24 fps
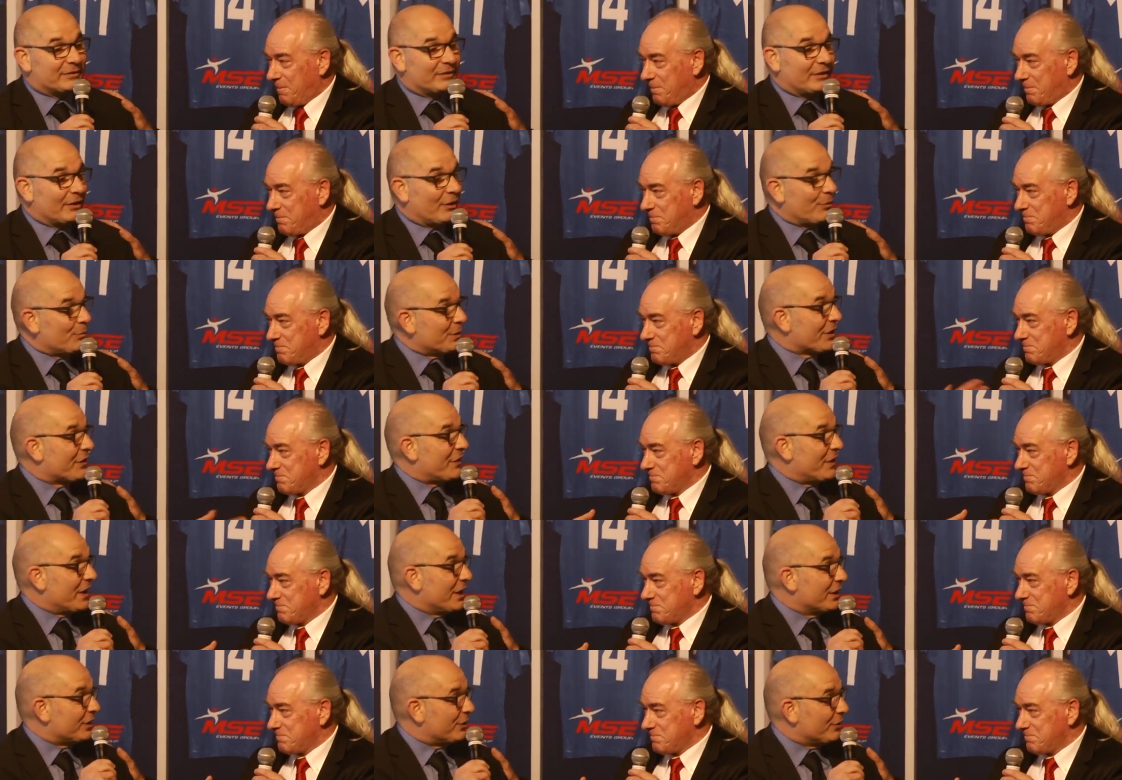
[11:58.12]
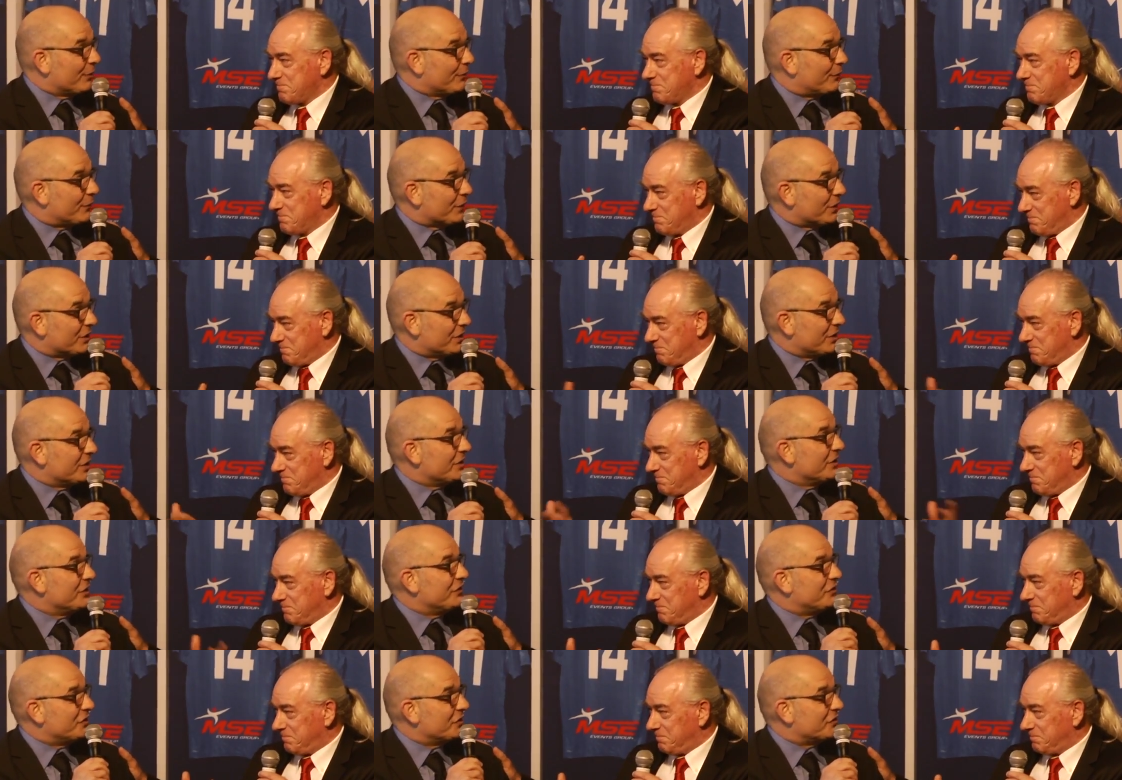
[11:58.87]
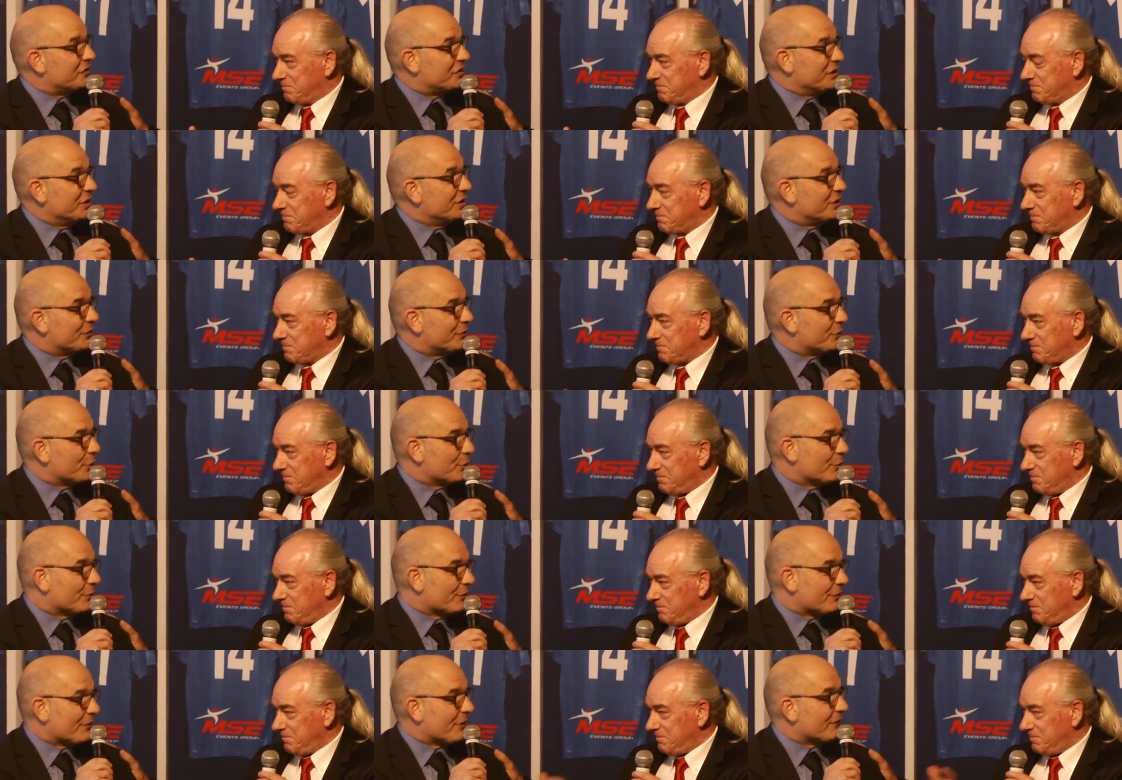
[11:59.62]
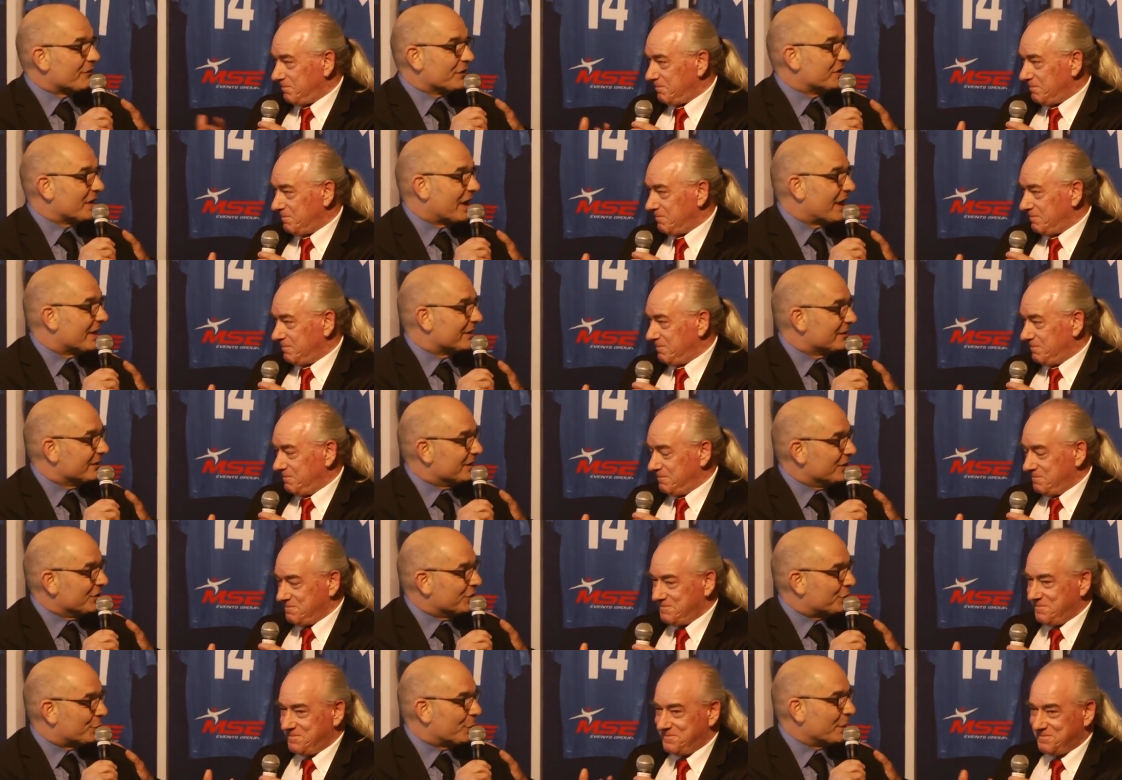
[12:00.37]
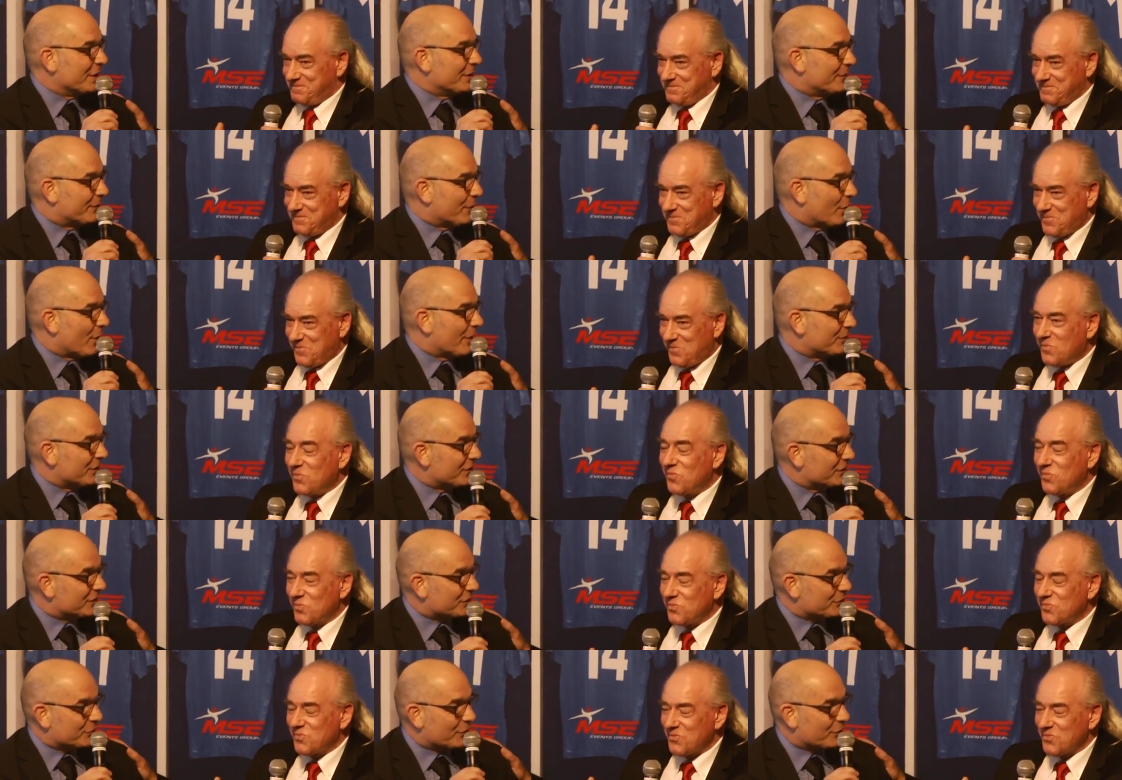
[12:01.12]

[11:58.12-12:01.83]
Speaker 1: I want to thank you for the easiest interview I've ever done in 25 years